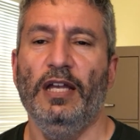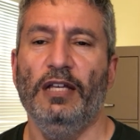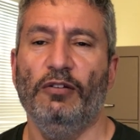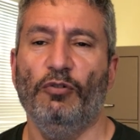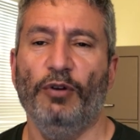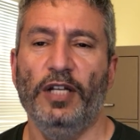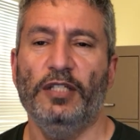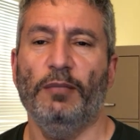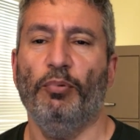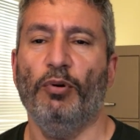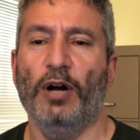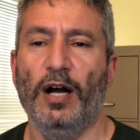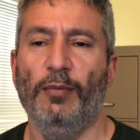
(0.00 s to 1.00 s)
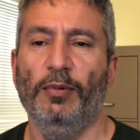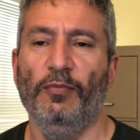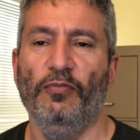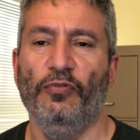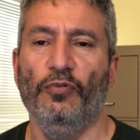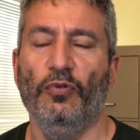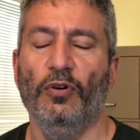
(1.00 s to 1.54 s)
it creates a problem
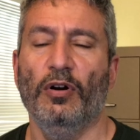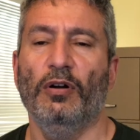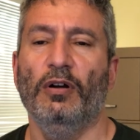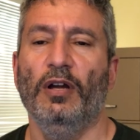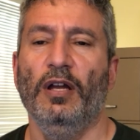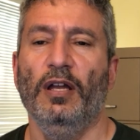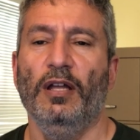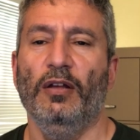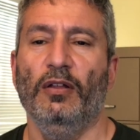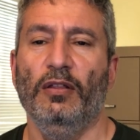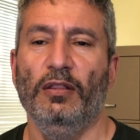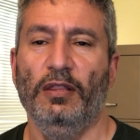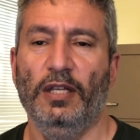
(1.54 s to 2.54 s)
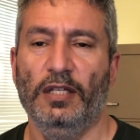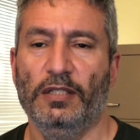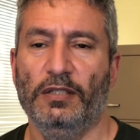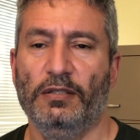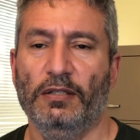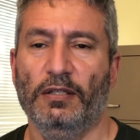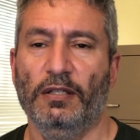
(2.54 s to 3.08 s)
for
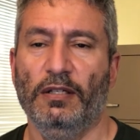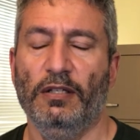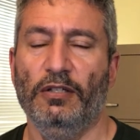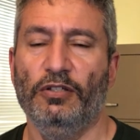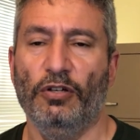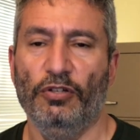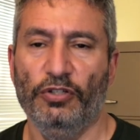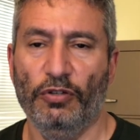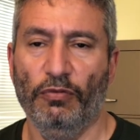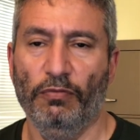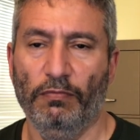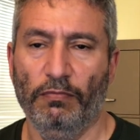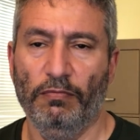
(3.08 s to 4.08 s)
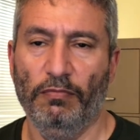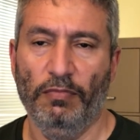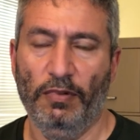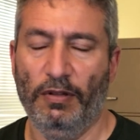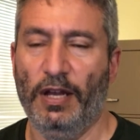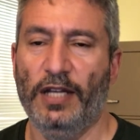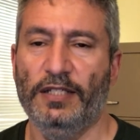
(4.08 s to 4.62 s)
this. So
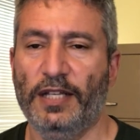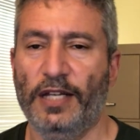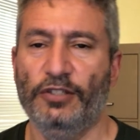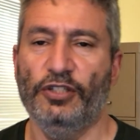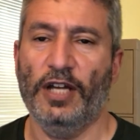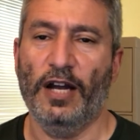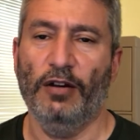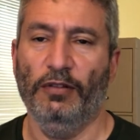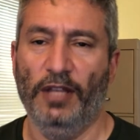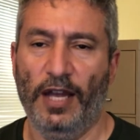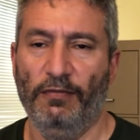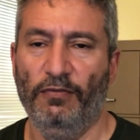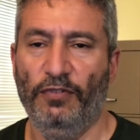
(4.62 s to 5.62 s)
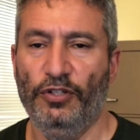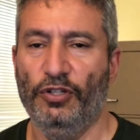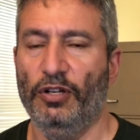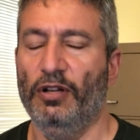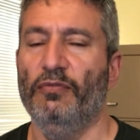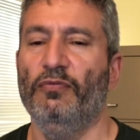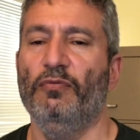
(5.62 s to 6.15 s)
I sketched out that
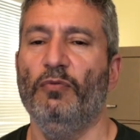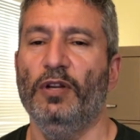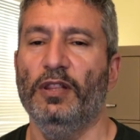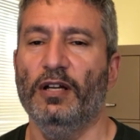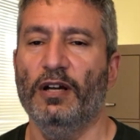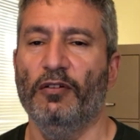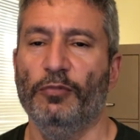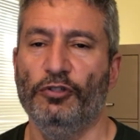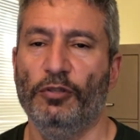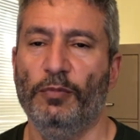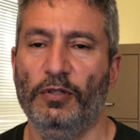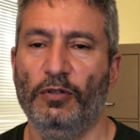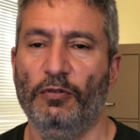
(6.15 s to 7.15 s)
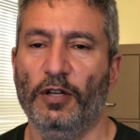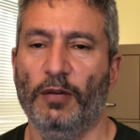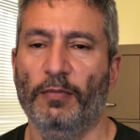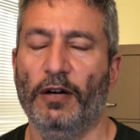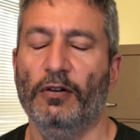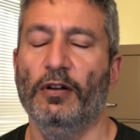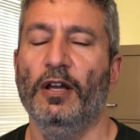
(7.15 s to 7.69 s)
vision of what the government should be doing
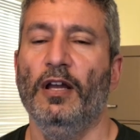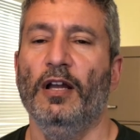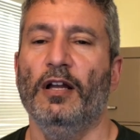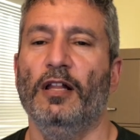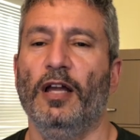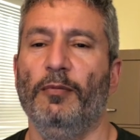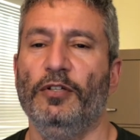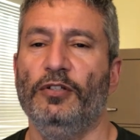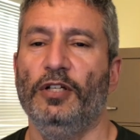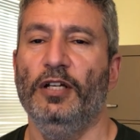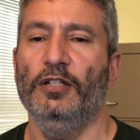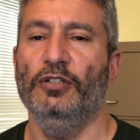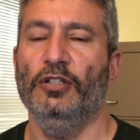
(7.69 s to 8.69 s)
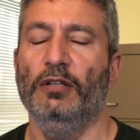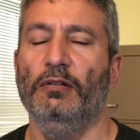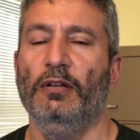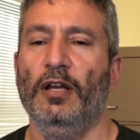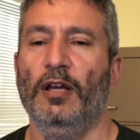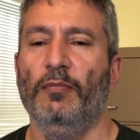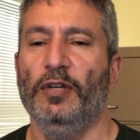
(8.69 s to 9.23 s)
about climate change, and
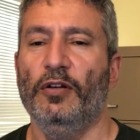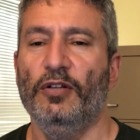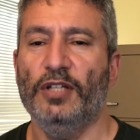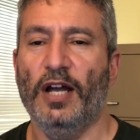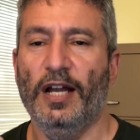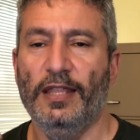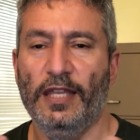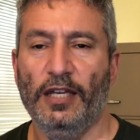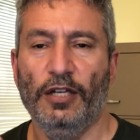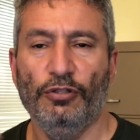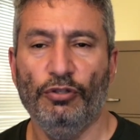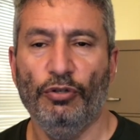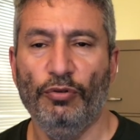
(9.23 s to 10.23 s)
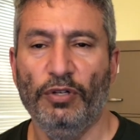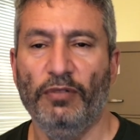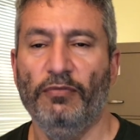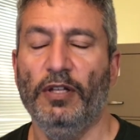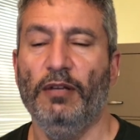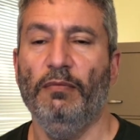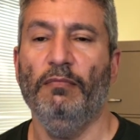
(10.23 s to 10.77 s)
because I think
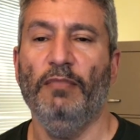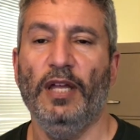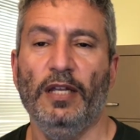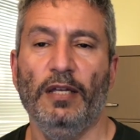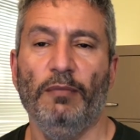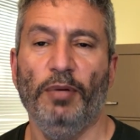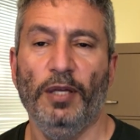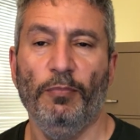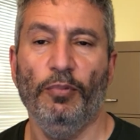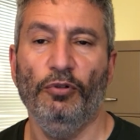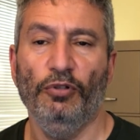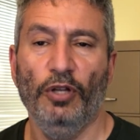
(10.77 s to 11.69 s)
intuitively many people